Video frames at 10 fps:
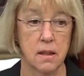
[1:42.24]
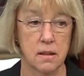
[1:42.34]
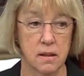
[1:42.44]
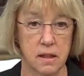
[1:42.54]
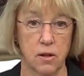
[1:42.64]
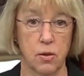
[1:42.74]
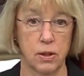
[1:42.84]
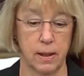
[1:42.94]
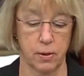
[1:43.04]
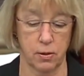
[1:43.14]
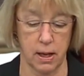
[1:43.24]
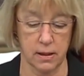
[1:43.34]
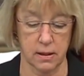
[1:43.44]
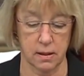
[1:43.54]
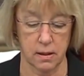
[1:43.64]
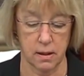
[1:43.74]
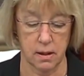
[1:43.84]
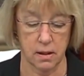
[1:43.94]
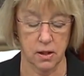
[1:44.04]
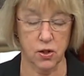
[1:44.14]
zero Democrats,
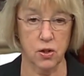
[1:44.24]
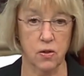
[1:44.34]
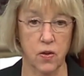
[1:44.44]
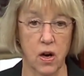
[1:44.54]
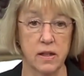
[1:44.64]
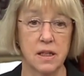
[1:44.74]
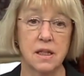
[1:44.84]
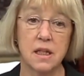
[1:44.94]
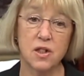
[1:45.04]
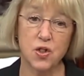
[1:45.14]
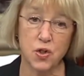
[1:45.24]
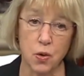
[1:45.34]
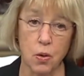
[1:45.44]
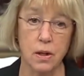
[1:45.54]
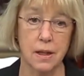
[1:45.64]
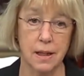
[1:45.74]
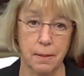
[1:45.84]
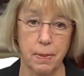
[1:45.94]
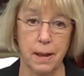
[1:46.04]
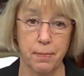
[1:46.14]
to serve on this
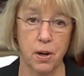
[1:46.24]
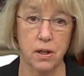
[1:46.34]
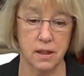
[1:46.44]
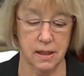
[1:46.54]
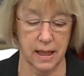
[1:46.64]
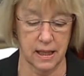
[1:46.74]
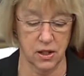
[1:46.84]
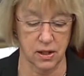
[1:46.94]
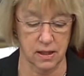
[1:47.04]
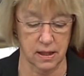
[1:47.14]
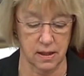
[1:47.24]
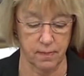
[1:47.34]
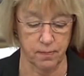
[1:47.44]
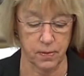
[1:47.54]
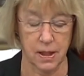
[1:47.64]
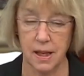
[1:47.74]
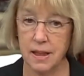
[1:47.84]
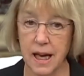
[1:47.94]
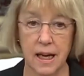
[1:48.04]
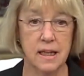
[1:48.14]
historically bipartisan agency.
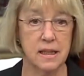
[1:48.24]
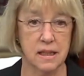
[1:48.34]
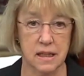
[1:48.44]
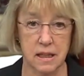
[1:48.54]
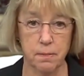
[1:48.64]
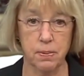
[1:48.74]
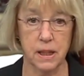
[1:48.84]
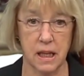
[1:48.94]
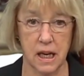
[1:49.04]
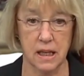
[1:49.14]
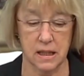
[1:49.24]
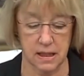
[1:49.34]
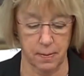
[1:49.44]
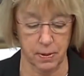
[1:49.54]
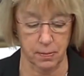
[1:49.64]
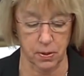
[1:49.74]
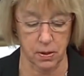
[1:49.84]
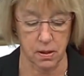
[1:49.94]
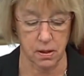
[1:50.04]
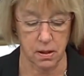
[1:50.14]
That is simply
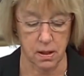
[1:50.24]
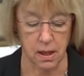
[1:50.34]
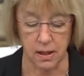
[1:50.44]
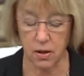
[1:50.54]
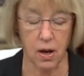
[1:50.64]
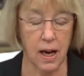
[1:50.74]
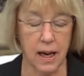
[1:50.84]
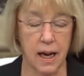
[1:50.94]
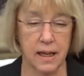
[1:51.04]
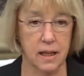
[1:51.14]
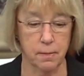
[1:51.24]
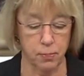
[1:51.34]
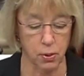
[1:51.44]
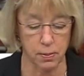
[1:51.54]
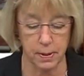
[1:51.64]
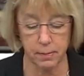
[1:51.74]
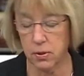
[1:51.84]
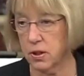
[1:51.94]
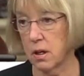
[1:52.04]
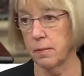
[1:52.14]
unacceptable. You know, I, I get it. Board
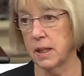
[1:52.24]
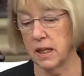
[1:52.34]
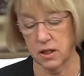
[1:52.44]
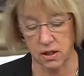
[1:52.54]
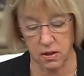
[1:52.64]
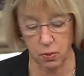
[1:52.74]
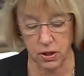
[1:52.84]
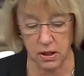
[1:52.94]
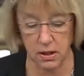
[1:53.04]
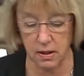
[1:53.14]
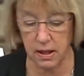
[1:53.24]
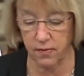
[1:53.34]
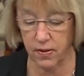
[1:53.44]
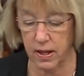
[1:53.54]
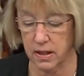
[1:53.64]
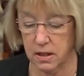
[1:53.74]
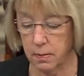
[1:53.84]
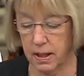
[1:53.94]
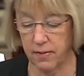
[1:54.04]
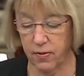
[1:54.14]
members, nominations, Washington infighting. To
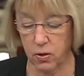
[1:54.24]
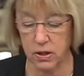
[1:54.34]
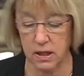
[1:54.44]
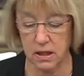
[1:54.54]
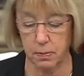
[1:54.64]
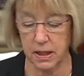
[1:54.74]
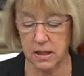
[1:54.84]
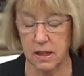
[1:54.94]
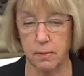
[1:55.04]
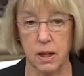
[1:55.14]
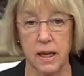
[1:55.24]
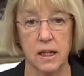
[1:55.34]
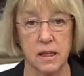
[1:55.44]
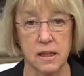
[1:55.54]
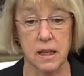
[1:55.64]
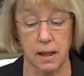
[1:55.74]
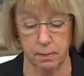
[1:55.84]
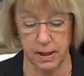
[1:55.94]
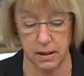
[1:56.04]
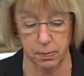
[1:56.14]
many folks, this may seem like
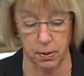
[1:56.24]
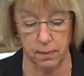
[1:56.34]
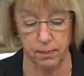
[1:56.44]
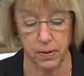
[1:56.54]
inside baseball.